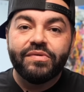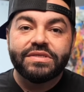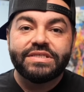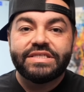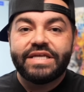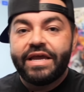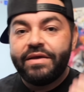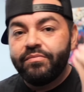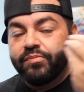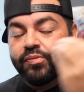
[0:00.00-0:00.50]

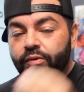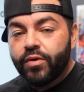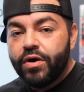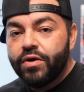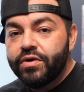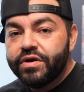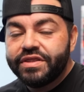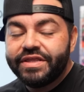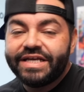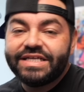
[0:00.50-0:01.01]
stay
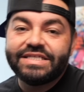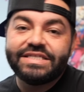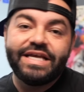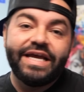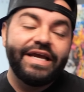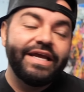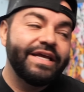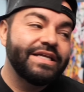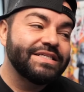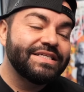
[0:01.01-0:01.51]
broke, they
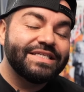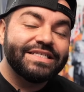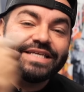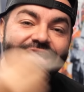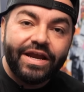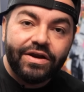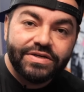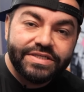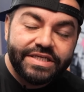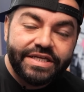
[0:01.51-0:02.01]
stay in
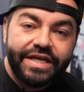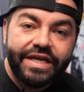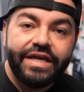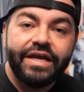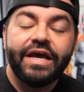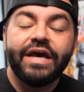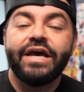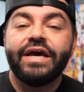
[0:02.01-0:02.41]
scarcity,